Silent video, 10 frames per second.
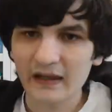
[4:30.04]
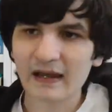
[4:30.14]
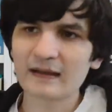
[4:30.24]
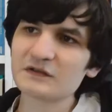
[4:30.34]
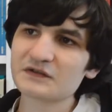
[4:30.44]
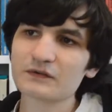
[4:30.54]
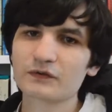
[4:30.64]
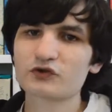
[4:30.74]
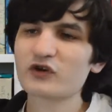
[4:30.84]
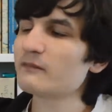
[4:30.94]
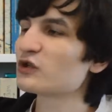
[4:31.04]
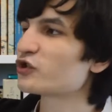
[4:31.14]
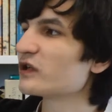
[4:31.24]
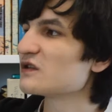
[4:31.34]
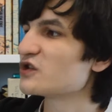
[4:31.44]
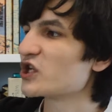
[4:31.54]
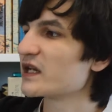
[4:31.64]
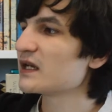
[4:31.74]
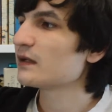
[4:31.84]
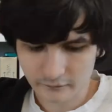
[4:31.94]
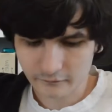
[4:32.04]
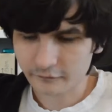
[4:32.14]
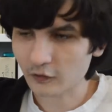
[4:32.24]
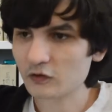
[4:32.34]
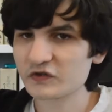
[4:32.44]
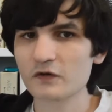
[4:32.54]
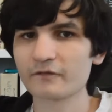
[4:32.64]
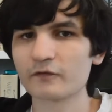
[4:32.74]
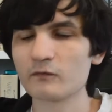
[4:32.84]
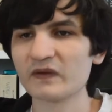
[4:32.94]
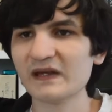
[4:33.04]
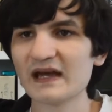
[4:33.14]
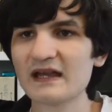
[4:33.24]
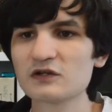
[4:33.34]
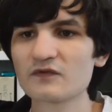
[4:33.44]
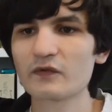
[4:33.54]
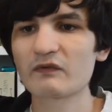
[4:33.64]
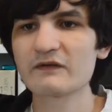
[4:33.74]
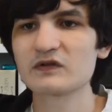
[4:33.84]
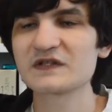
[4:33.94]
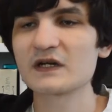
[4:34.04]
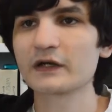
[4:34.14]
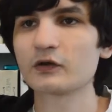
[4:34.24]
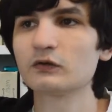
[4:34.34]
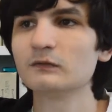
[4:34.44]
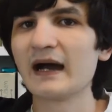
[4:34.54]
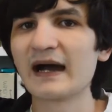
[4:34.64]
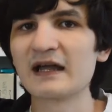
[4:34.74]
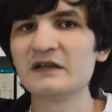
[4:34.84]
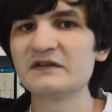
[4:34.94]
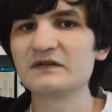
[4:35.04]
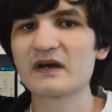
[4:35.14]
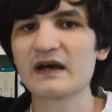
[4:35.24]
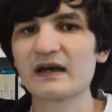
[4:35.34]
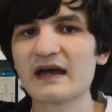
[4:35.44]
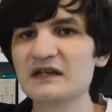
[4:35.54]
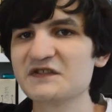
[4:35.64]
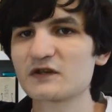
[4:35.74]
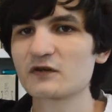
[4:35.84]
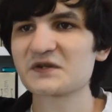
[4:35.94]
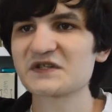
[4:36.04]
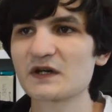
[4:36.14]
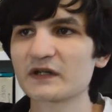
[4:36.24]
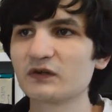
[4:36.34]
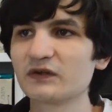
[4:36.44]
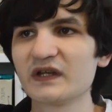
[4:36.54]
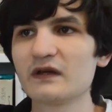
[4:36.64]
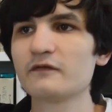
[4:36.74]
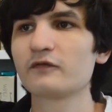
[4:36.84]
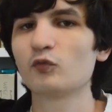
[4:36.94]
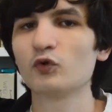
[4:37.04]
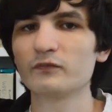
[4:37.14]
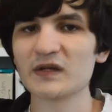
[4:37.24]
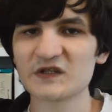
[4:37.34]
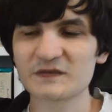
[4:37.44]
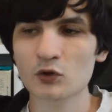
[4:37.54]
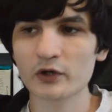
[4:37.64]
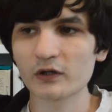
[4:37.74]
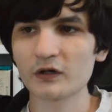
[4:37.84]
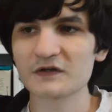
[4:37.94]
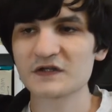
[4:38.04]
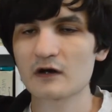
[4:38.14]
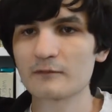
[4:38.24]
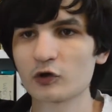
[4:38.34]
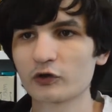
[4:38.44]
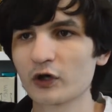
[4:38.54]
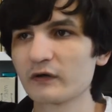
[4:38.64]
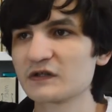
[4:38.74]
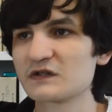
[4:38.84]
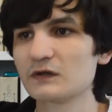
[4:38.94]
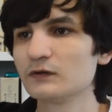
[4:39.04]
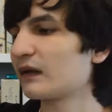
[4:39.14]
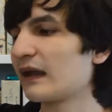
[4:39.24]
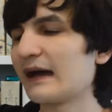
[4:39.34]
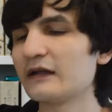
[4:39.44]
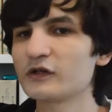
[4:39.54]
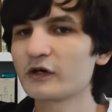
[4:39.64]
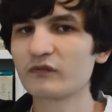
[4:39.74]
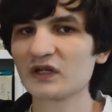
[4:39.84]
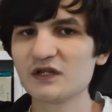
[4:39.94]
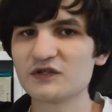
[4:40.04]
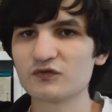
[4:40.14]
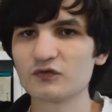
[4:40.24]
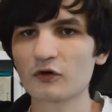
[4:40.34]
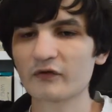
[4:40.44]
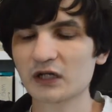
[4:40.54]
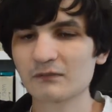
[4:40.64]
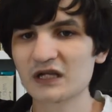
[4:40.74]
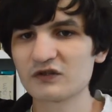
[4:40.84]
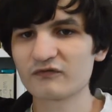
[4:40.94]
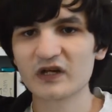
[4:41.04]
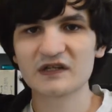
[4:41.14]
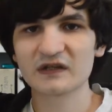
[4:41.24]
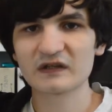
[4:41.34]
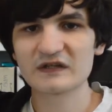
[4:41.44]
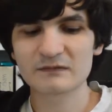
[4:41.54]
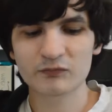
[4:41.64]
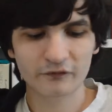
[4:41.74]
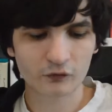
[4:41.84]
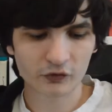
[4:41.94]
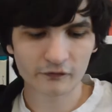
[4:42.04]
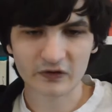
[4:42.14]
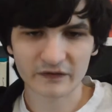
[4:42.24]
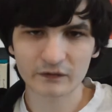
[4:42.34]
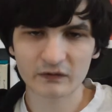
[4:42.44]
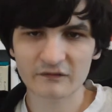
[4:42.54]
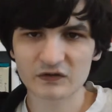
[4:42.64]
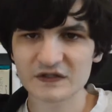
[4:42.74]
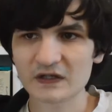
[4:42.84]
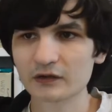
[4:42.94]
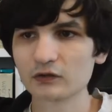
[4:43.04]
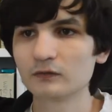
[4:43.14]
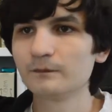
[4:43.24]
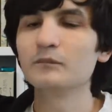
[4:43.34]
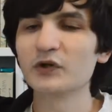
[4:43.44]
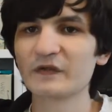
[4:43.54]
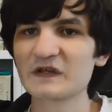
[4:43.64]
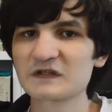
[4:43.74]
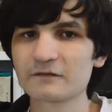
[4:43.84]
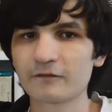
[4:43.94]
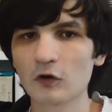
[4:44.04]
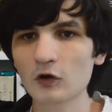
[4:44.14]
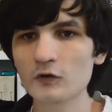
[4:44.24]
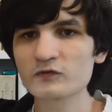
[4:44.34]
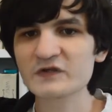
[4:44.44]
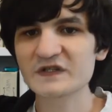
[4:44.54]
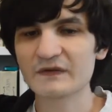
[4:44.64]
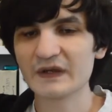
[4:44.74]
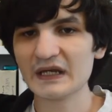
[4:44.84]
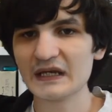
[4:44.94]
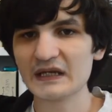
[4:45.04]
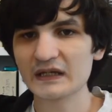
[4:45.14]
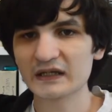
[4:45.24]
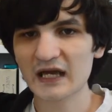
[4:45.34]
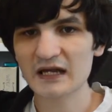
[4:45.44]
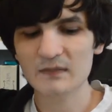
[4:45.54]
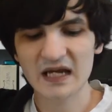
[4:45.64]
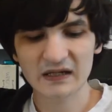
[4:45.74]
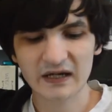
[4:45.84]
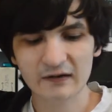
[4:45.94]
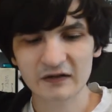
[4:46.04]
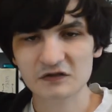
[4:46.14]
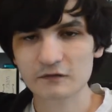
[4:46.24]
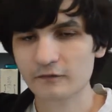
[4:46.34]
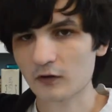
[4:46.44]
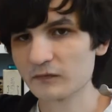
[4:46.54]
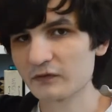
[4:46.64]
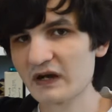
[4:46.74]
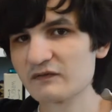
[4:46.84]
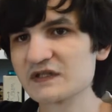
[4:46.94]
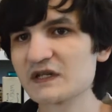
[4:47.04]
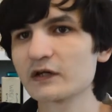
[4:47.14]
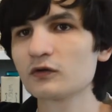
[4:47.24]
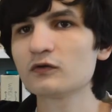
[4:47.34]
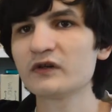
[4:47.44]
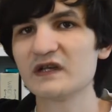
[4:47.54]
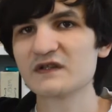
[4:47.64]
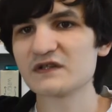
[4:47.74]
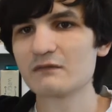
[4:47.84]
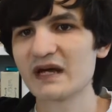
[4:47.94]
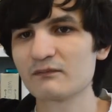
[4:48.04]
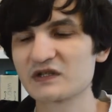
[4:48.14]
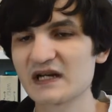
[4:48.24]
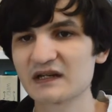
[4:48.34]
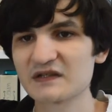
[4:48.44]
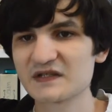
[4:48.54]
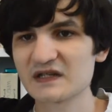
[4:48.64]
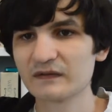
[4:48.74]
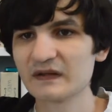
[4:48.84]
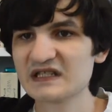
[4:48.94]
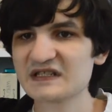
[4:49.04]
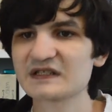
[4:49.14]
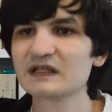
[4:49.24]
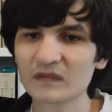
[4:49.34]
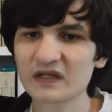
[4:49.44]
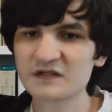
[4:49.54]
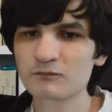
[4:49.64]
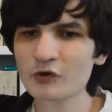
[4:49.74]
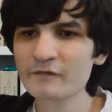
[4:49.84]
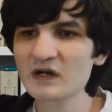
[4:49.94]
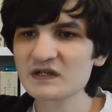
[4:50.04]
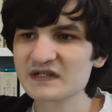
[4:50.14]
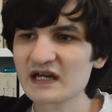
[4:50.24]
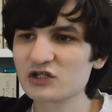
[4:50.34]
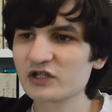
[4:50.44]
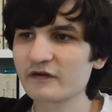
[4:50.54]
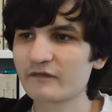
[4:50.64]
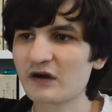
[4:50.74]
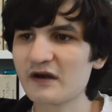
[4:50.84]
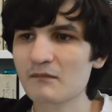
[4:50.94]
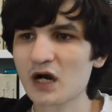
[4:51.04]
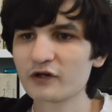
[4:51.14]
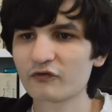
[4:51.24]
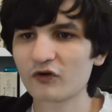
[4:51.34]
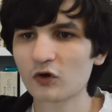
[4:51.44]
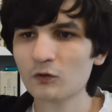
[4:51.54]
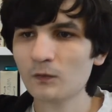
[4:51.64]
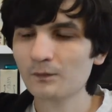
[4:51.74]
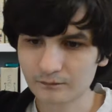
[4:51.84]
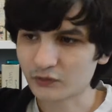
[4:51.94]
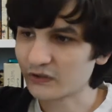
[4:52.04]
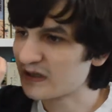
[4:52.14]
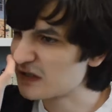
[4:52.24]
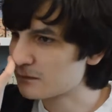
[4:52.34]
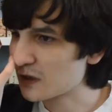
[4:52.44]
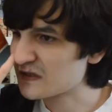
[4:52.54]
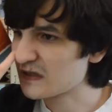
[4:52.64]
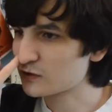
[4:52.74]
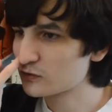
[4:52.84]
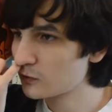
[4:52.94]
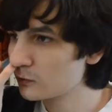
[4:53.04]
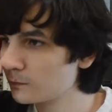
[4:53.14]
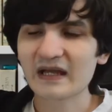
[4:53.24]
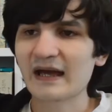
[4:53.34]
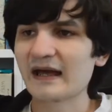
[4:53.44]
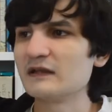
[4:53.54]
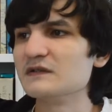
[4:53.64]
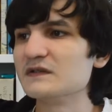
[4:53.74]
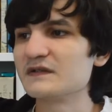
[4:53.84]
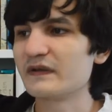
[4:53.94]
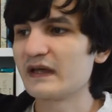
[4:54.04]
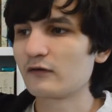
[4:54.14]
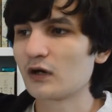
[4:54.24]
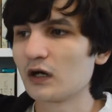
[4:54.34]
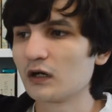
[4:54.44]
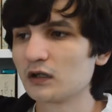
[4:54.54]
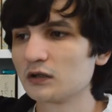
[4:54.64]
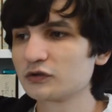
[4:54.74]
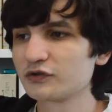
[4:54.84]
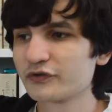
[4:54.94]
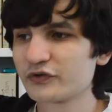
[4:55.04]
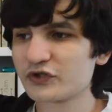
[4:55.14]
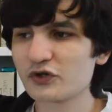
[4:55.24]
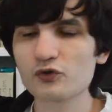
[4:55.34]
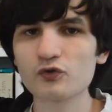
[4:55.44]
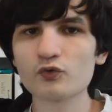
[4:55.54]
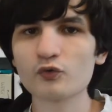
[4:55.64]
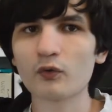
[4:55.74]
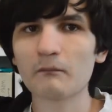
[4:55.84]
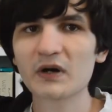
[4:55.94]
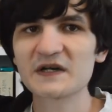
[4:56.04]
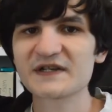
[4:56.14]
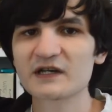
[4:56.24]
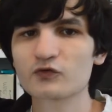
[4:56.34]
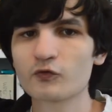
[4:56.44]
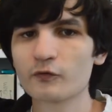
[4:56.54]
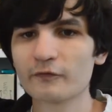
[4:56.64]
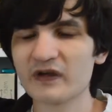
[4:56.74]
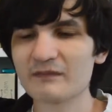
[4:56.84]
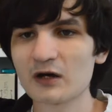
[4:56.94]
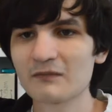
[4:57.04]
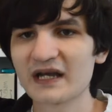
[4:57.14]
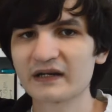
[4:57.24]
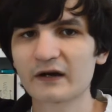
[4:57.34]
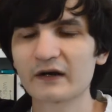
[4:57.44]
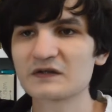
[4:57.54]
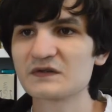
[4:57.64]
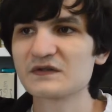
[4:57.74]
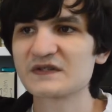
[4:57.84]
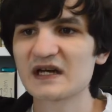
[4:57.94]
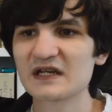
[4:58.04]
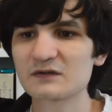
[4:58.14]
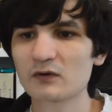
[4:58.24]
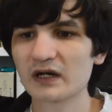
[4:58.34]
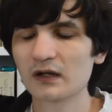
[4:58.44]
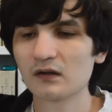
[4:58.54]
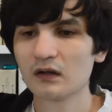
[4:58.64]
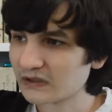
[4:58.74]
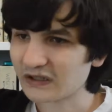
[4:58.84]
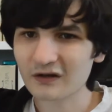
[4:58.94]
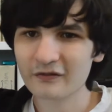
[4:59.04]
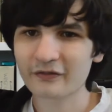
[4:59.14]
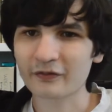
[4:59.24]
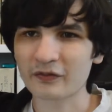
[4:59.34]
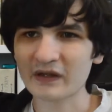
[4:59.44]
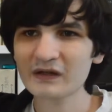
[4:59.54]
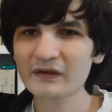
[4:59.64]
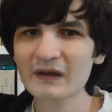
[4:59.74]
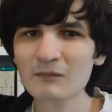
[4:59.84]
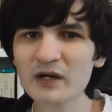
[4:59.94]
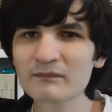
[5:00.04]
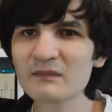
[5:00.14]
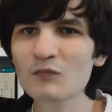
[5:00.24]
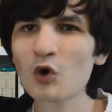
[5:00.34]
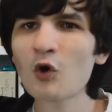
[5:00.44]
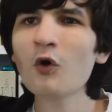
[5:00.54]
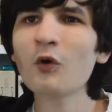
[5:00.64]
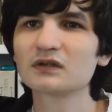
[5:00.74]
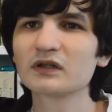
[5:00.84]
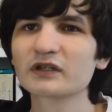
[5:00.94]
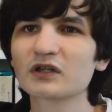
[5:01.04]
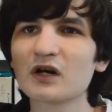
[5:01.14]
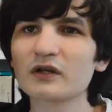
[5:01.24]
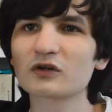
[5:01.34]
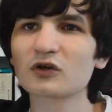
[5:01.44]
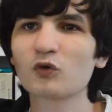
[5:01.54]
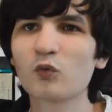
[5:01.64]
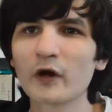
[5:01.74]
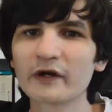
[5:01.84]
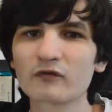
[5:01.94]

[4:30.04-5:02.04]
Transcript: and the Dreamer Trilogy follows on from the end of the Raven Cycle, and any synopsis I could give would be a spoiler, so I'm not going to, and I really do not recommend reading this before you've read The Raven Cycle. But this follows the gay main character from The Raven Cycle. He is the main protagonist in this. His boyfriend is actually a very minor role, but he is bisexual, and there are 2 bisexual female main characters as well. And I think there might be more? I can't quite